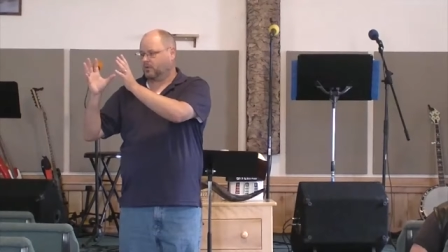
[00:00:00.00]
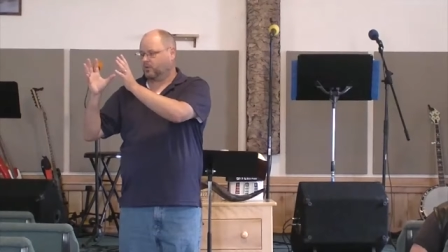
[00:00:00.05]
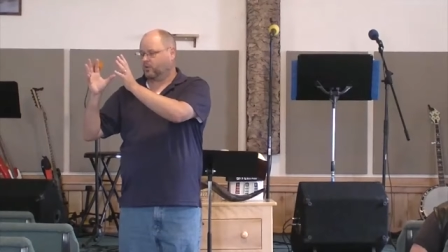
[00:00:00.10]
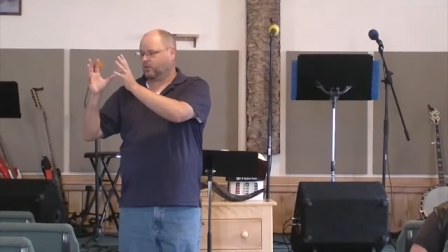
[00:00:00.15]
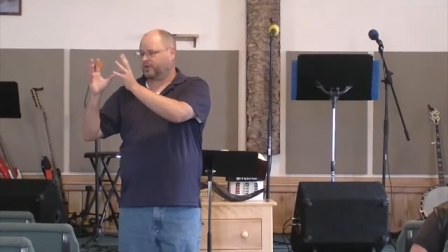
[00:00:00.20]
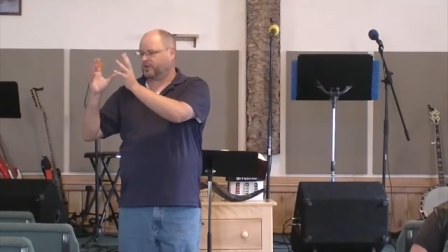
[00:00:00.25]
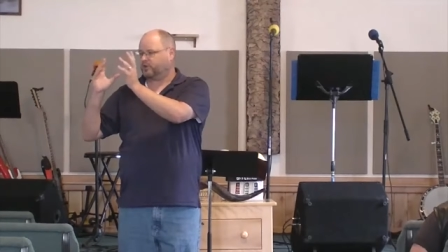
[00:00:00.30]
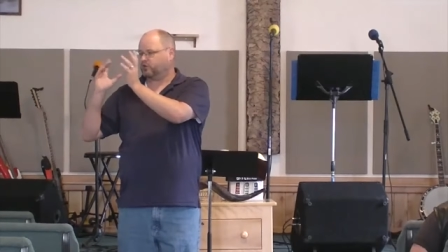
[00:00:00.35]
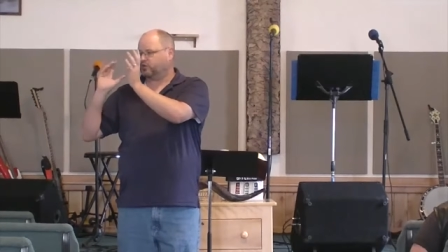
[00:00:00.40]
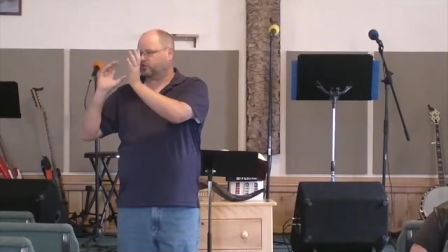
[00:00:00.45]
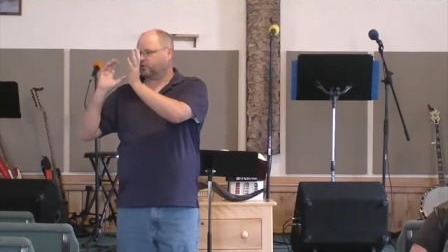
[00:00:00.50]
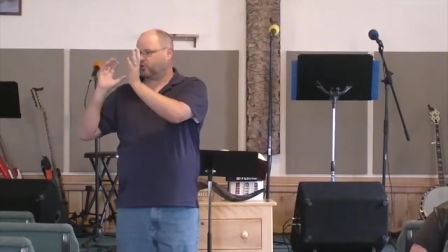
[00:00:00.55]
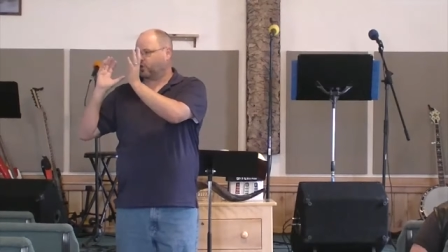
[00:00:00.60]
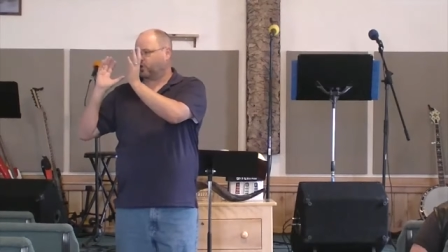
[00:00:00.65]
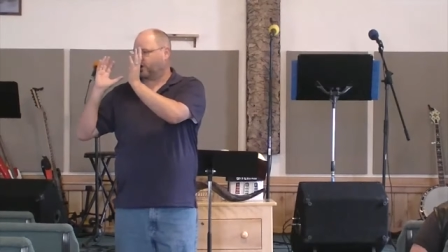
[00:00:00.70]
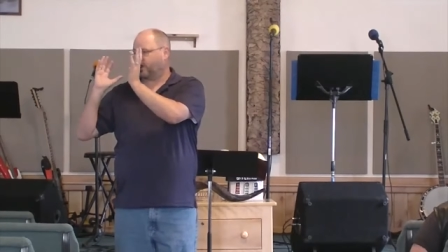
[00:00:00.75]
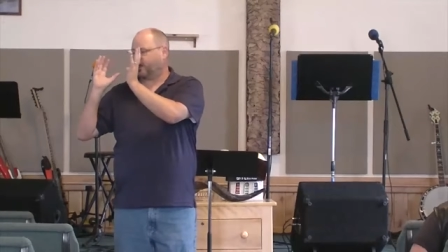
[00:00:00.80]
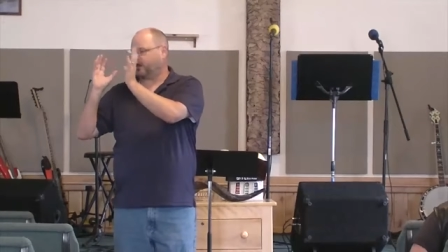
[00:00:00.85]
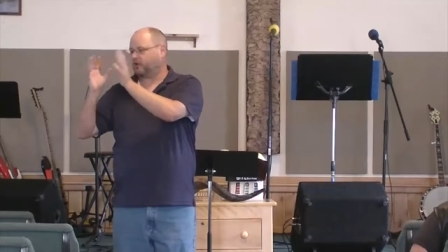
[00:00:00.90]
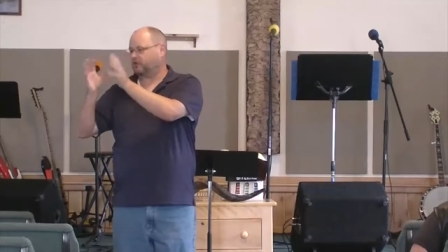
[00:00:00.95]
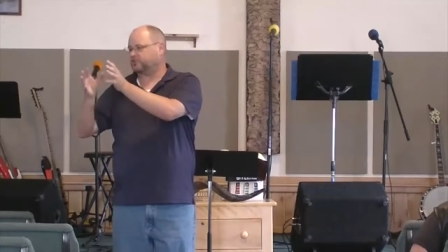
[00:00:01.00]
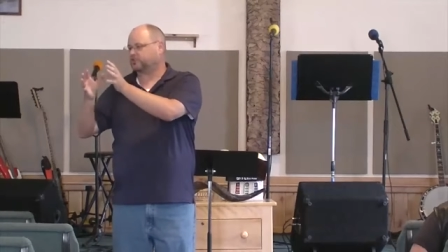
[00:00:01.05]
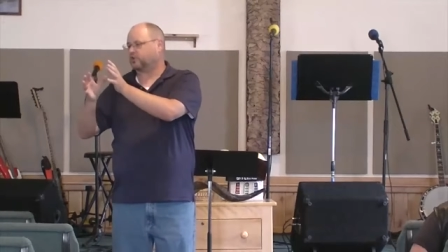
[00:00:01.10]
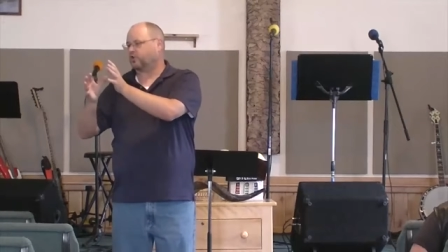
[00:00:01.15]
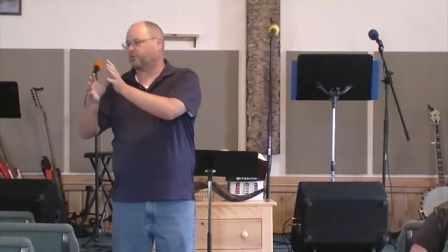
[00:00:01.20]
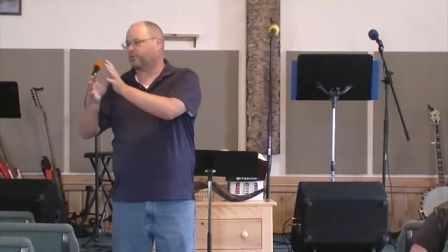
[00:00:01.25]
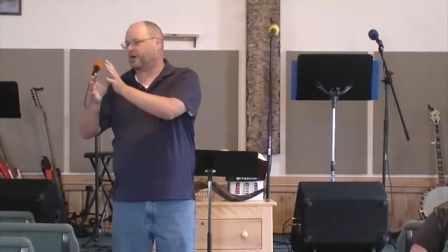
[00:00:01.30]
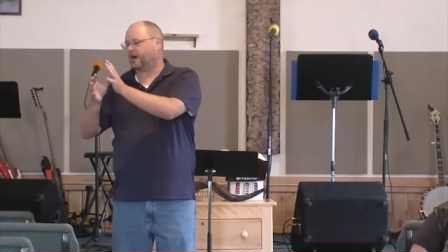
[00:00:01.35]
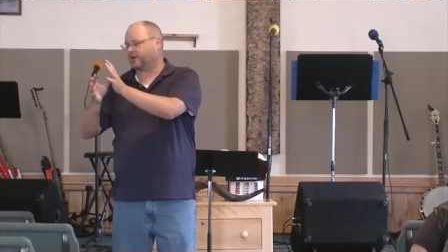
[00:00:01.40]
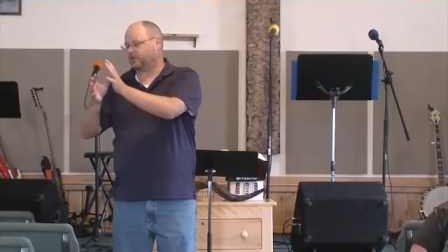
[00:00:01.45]
we use the word hell
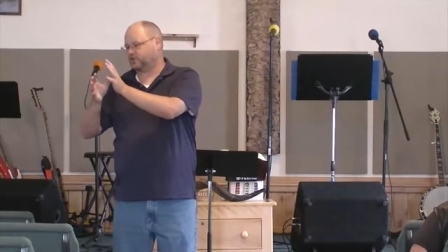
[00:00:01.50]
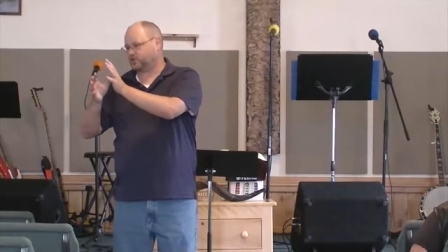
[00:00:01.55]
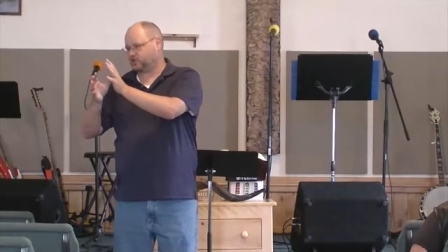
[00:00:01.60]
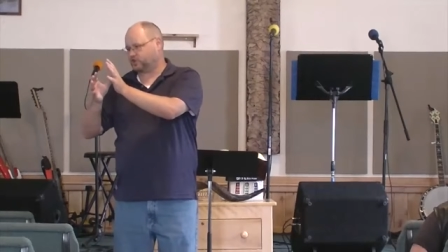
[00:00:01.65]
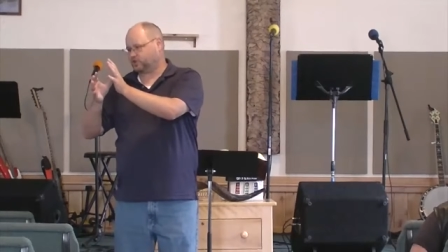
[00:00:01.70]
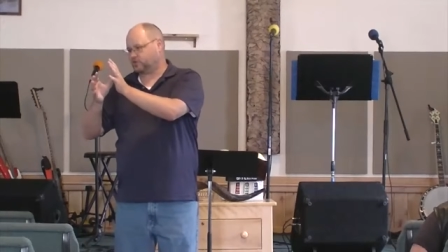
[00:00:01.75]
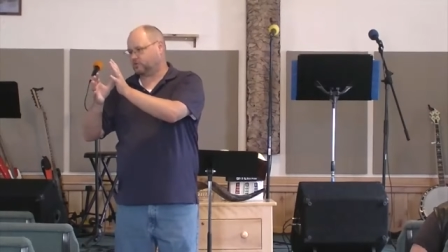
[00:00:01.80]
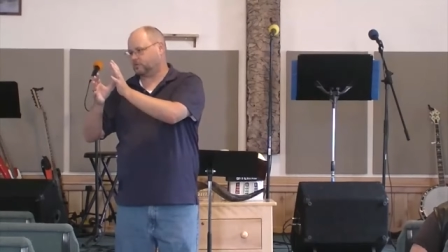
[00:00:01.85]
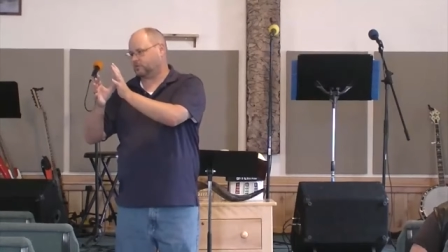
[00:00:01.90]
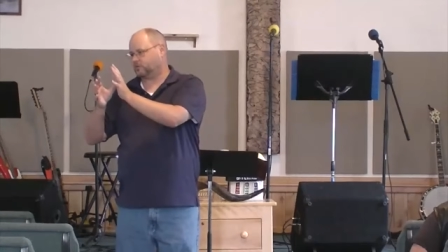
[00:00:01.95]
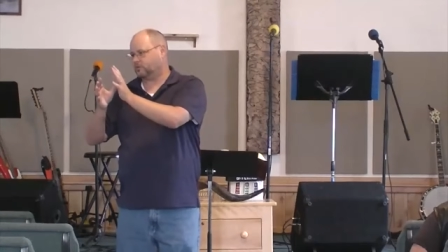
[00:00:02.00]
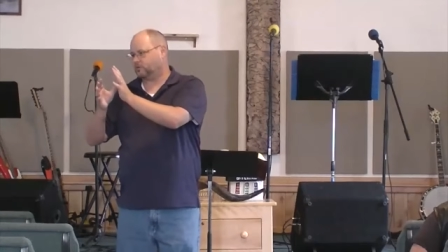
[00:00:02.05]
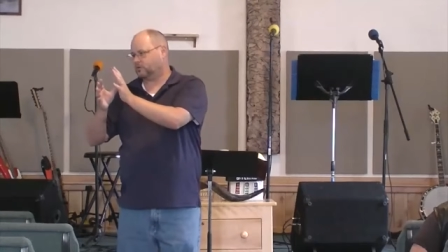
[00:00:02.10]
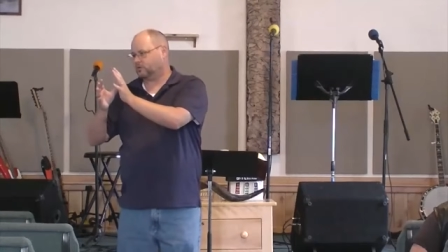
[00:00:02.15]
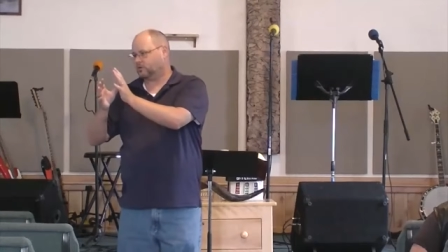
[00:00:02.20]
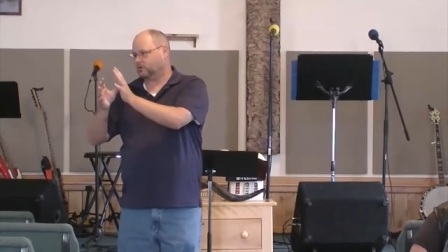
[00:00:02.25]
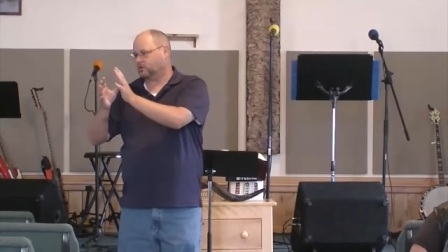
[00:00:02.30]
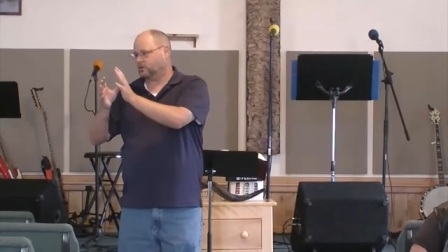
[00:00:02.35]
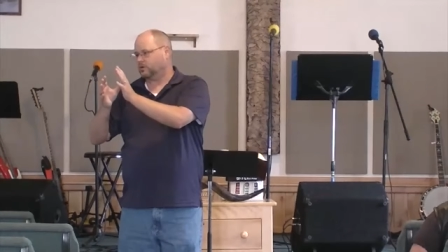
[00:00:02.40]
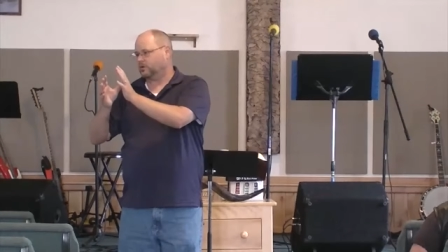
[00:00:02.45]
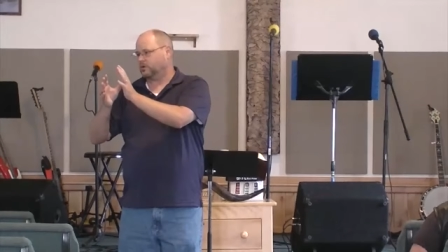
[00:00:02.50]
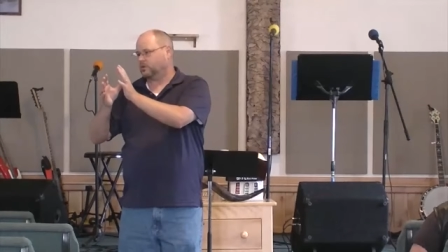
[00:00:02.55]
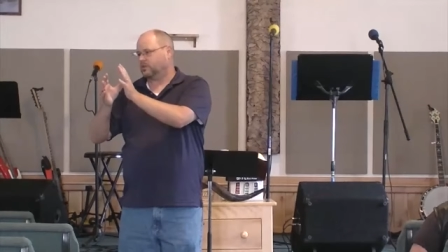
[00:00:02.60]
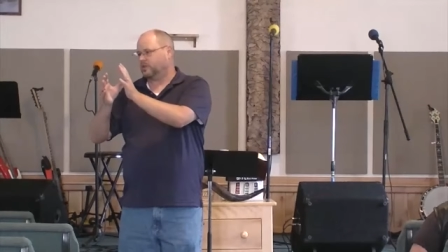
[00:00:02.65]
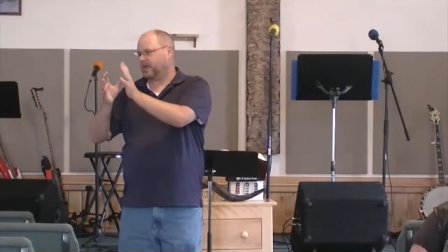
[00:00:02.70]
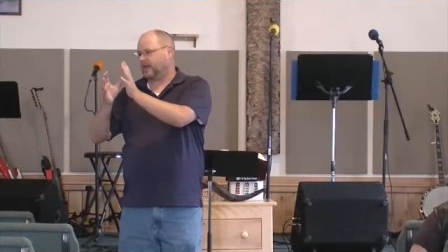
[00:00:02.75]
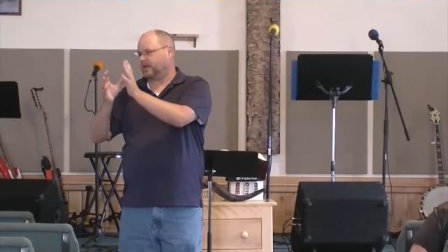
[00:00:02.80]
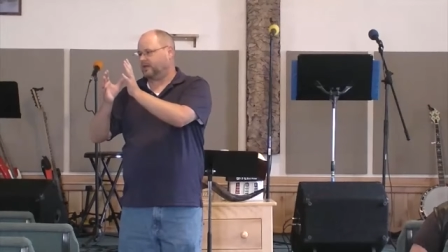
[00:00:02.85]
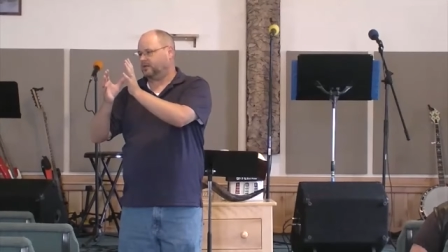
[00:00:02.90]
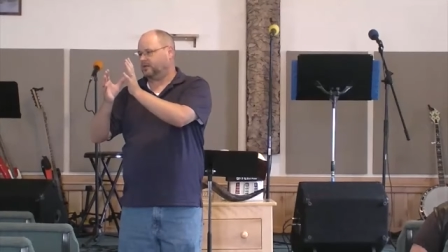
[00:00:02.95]
so much
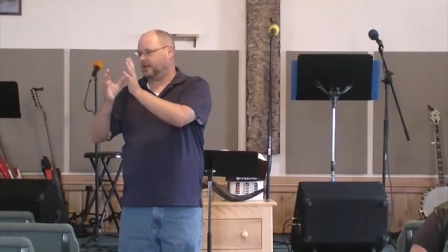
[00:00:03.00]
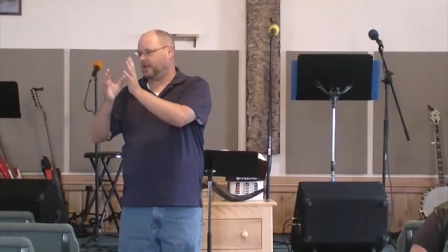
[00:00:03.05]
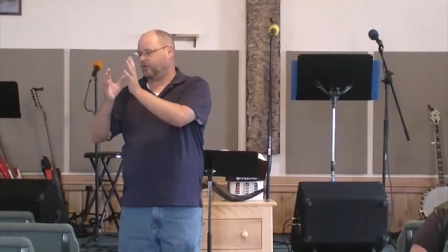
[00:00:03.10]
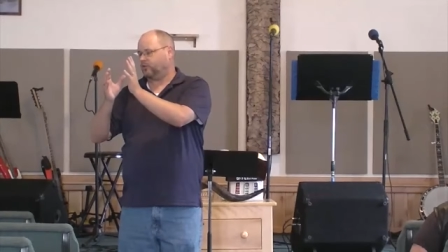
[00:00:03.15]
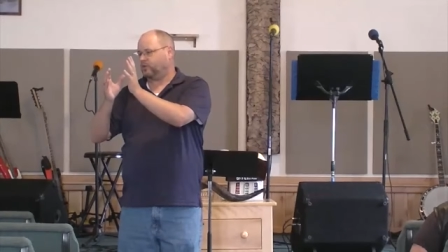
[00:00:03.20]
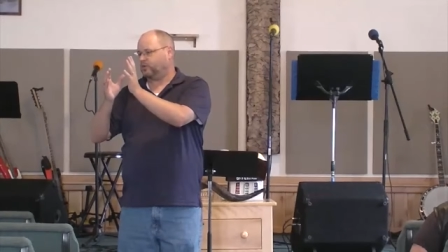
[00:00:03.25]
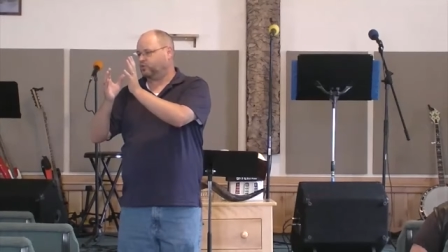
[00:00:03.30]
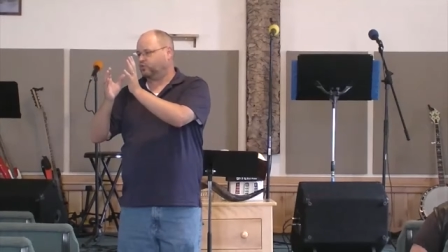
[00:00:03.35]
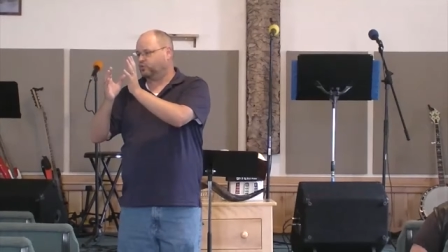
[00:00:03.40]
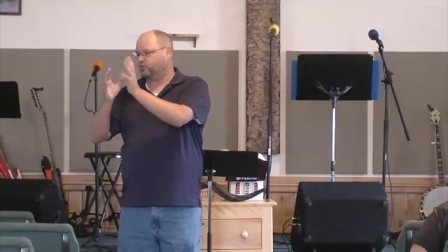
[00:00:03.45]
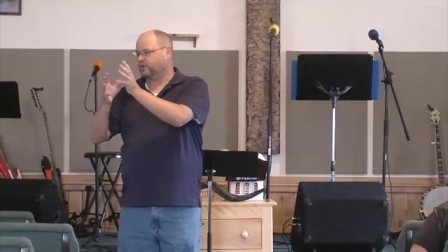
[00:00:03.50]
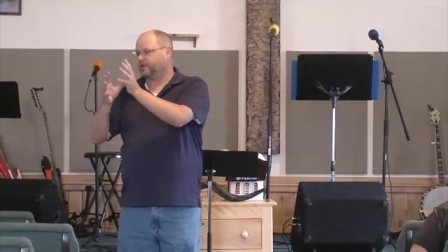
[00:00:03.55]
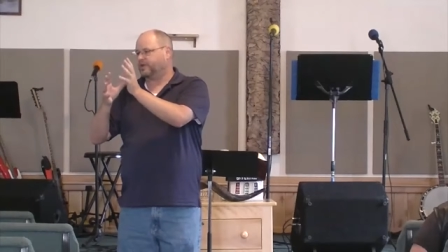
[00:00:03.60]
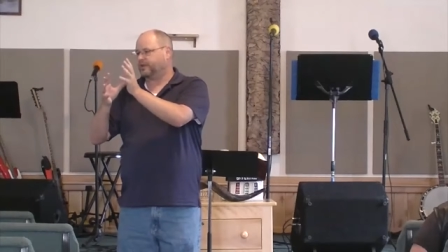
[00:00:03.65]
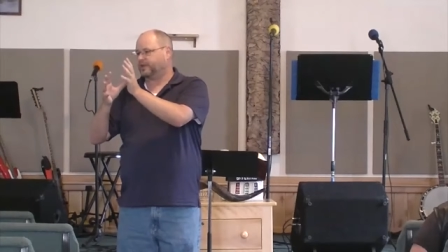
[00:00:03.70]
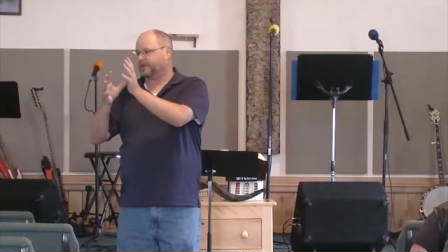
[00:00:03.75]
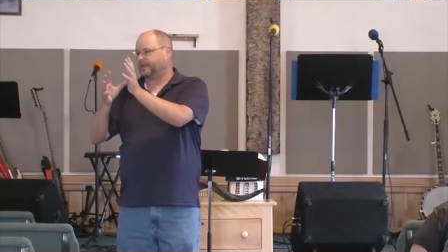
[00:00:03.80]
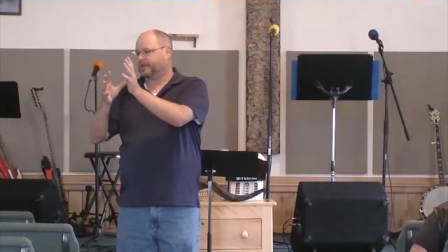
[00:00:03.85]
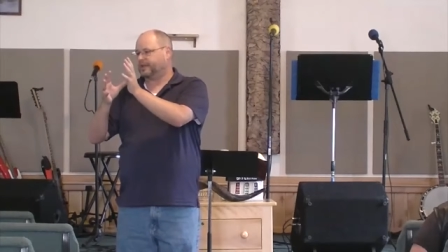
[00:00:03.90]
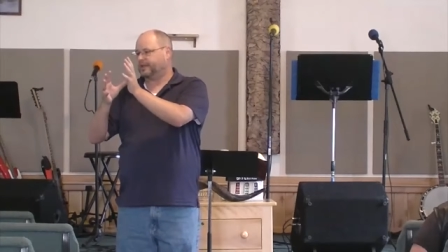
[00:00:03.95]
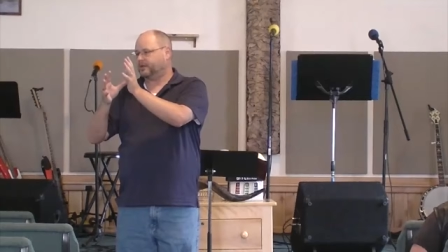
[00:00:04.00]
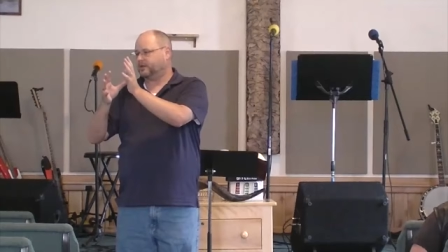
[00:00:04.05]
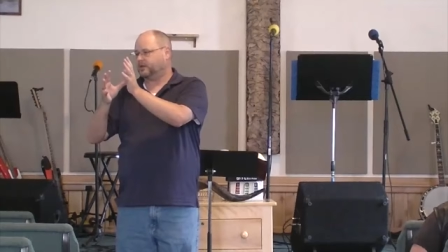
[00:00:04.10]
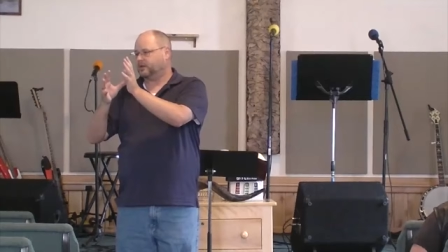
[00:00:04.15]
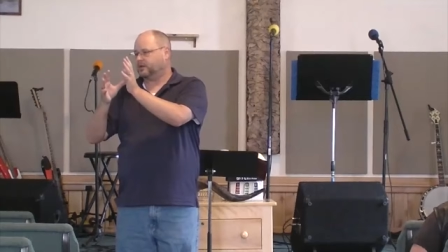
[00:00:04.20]
that, that we really